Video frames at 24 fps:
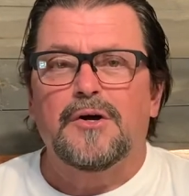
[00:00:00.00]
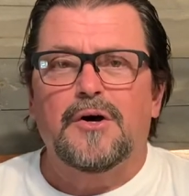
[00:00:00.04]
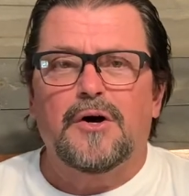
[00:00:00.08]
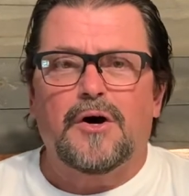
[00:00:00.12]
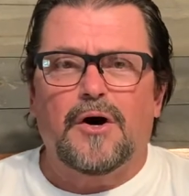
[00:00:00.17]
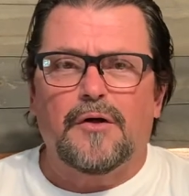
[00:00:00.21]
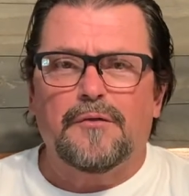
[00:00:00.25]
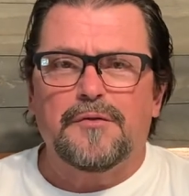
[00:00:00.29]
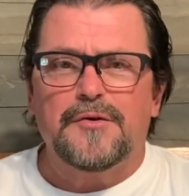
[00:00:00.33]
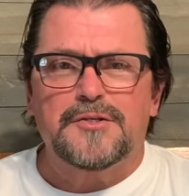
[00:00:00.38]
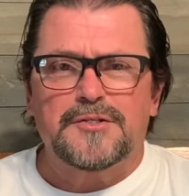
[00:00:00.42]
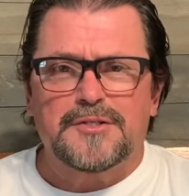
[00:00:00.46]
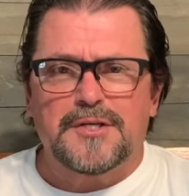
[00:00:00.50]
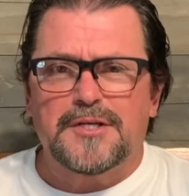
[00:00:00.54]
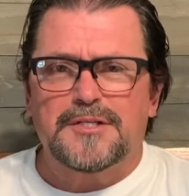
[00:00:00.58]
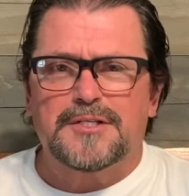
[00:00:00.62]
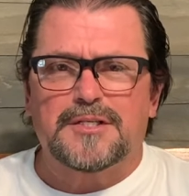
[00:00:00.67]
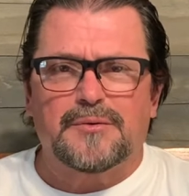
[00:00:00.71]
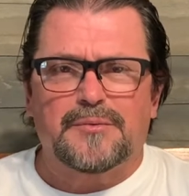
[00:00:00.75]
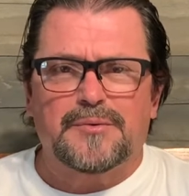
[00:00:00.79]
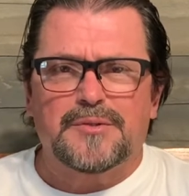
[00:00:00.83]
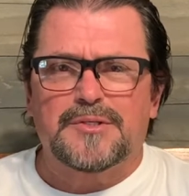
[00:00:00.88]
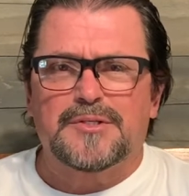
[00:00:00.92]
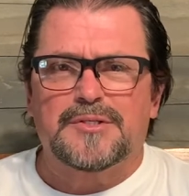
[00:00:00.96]
all these things
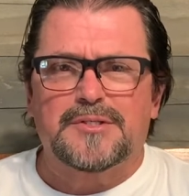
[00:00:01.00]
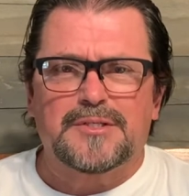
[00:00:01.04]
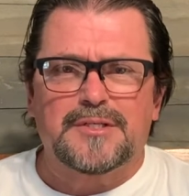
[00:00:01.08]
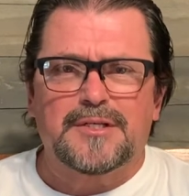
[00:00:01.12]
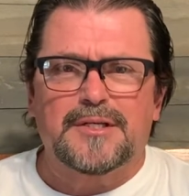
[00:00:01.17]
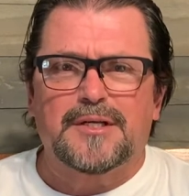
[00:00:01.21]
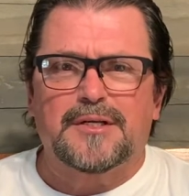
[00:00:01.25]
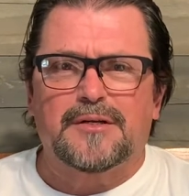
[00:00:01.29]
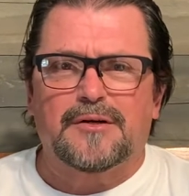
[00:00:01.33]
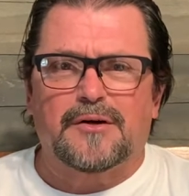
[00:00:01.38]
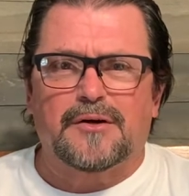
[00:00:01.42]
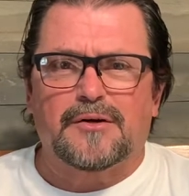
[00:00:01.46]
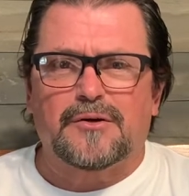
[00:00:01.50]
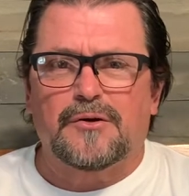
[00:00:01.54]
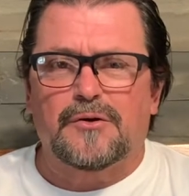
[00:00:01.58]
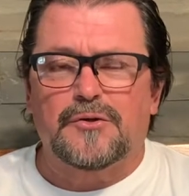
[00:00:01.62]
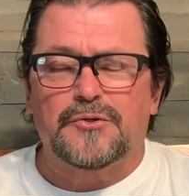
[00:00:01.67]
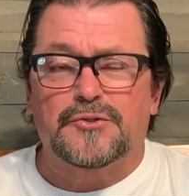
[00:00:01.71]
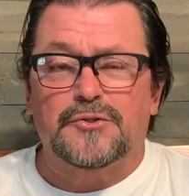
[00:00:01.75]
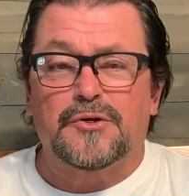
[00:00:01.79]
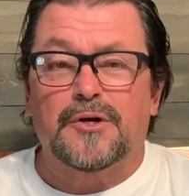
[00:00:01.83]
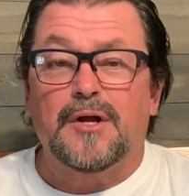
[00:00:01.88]
that we see in our culture.